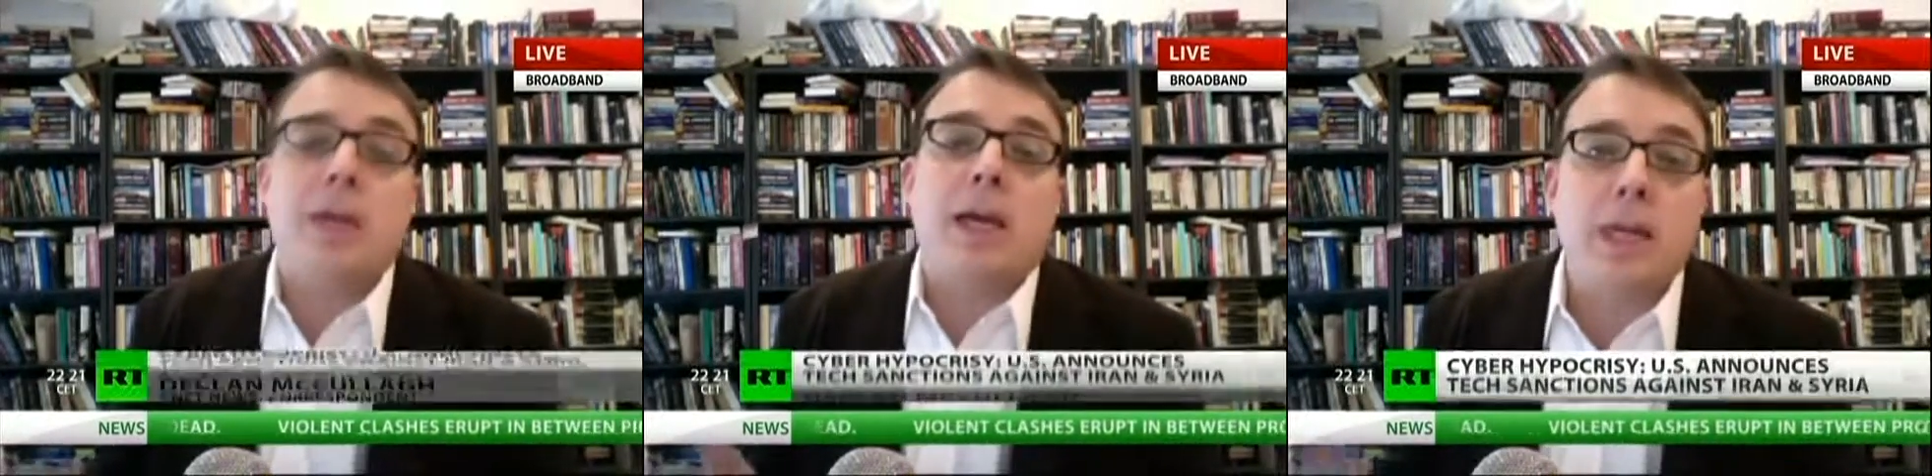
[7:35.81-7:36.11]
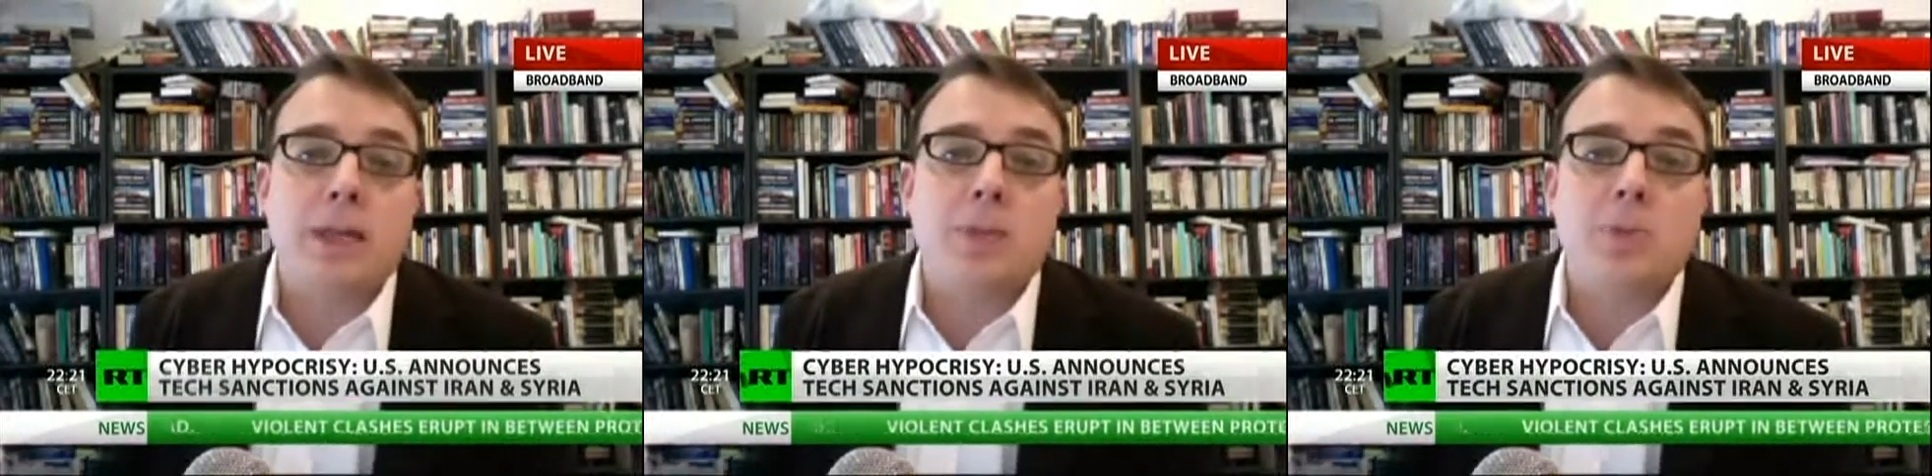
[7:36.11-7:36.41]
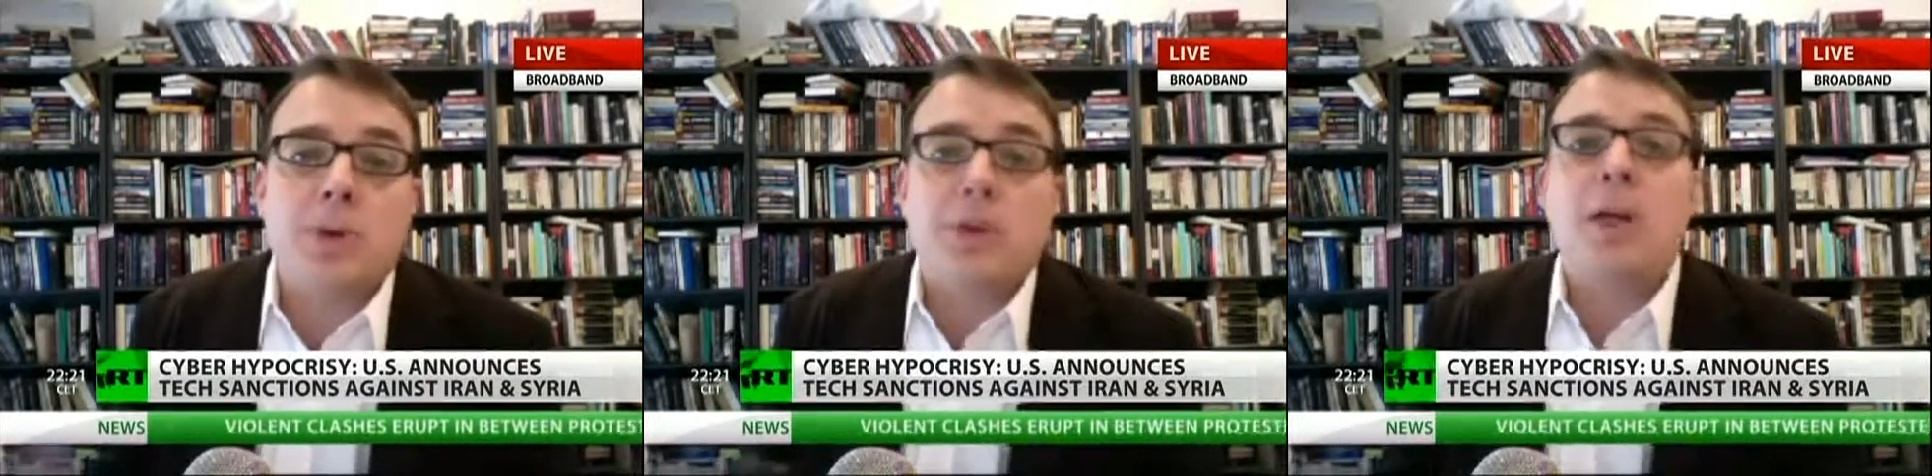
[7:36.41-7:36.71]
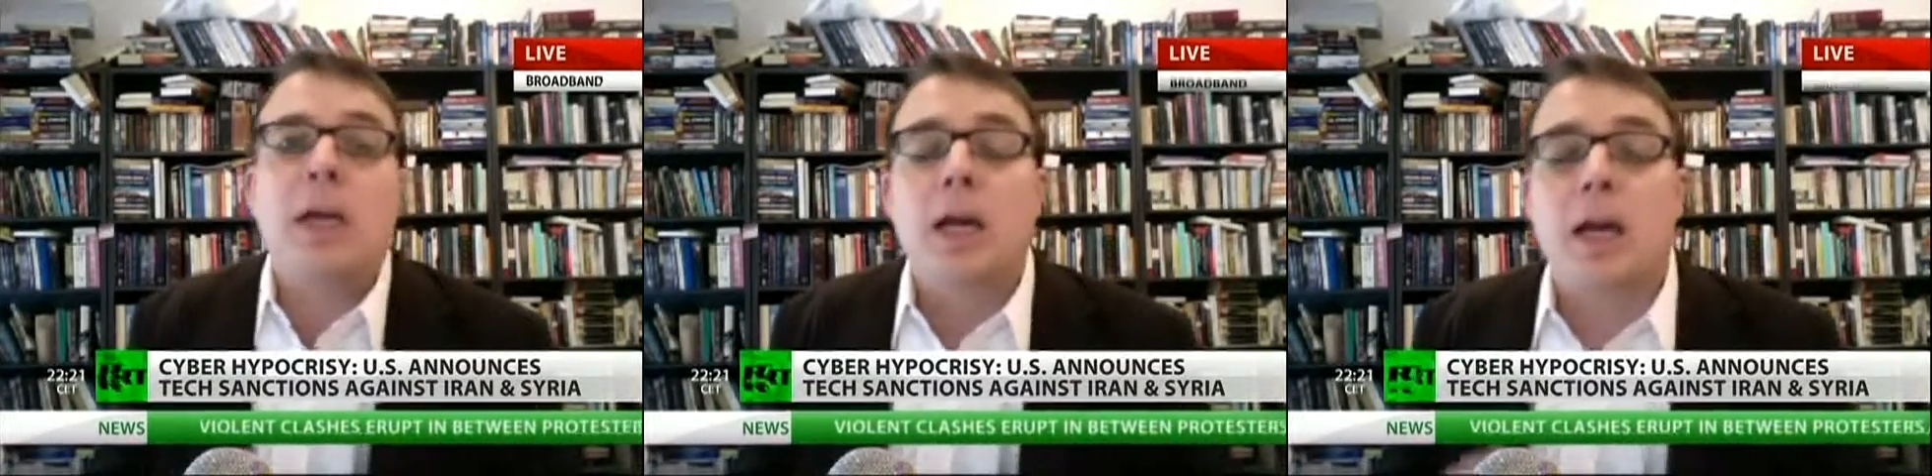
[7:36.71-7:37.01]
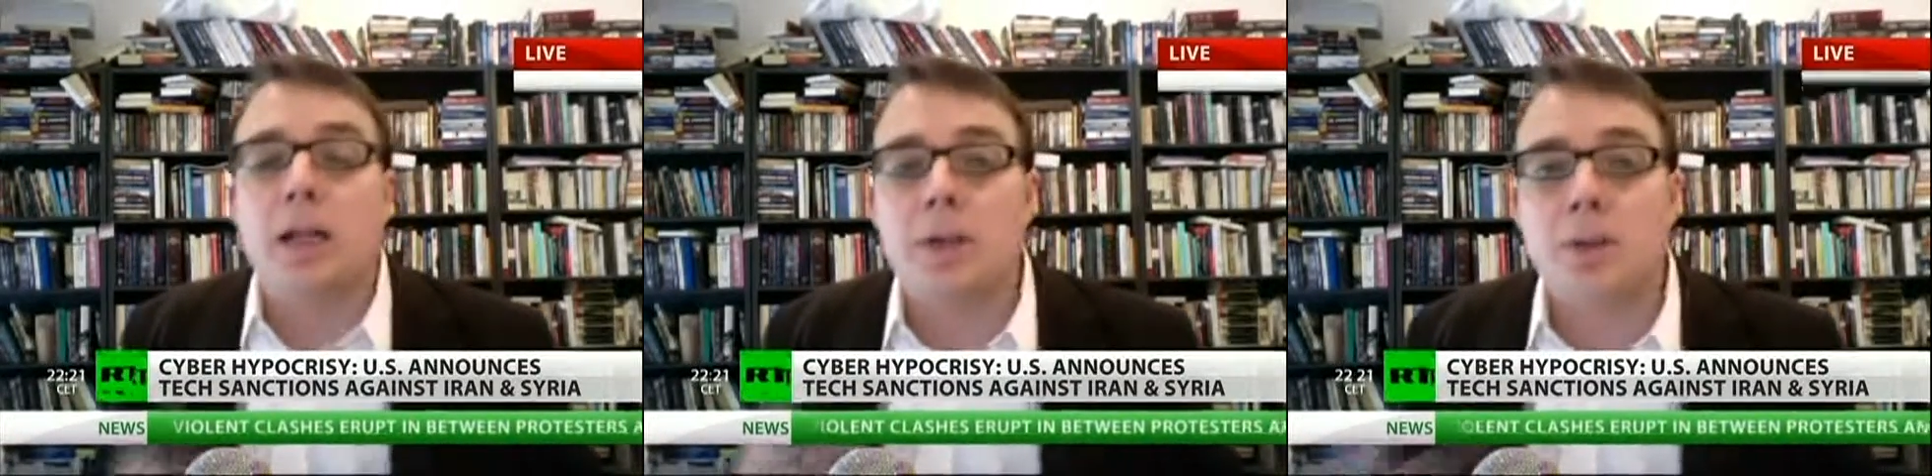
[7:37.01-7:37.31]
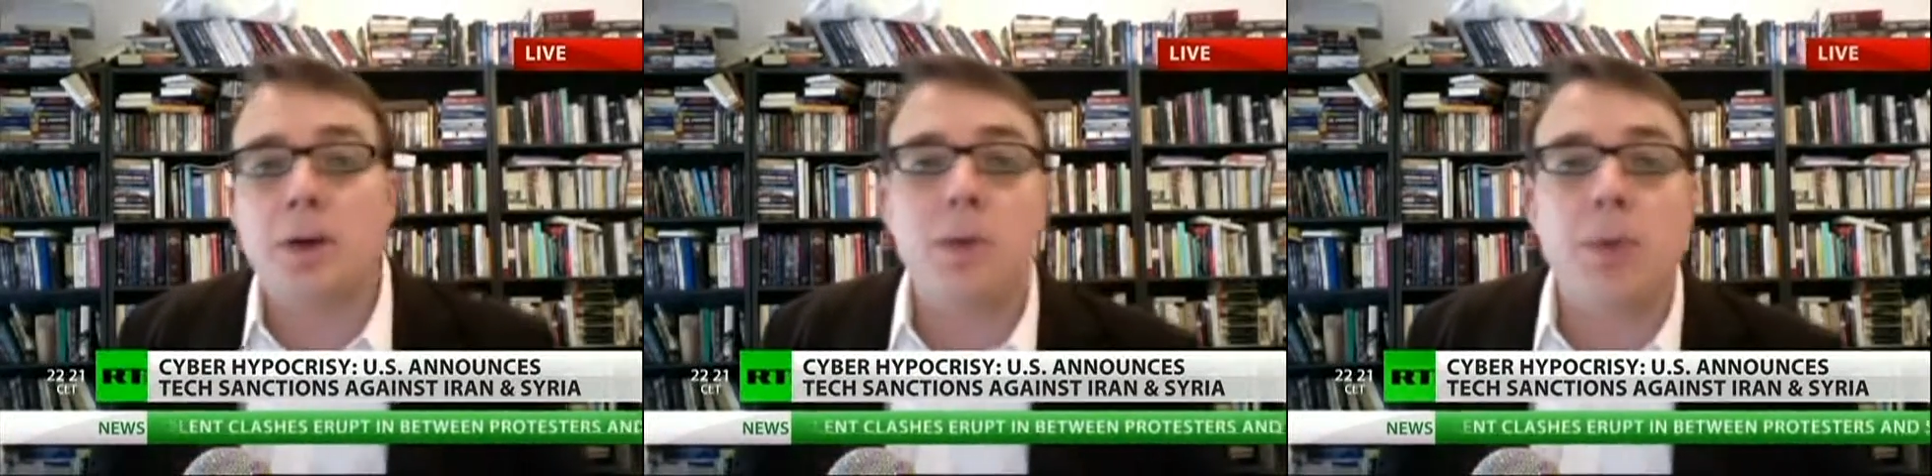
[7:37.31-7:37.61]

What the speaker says: you hate this bill, you